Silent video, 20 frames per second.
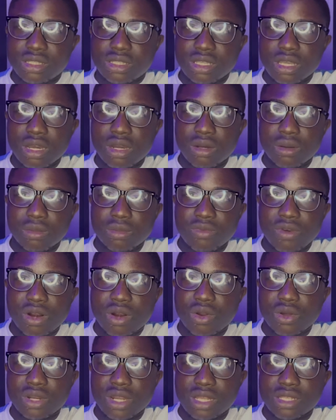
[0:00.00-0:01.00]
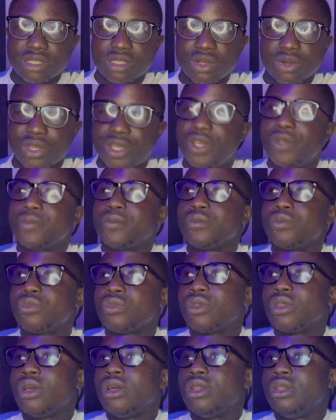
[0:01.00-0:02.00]
record and say, okay,
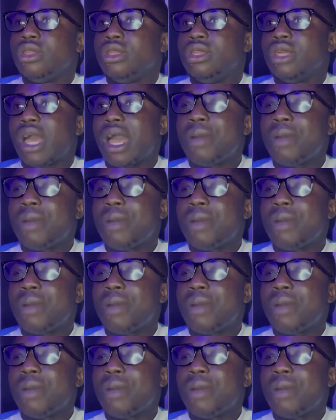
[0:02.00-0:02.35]
the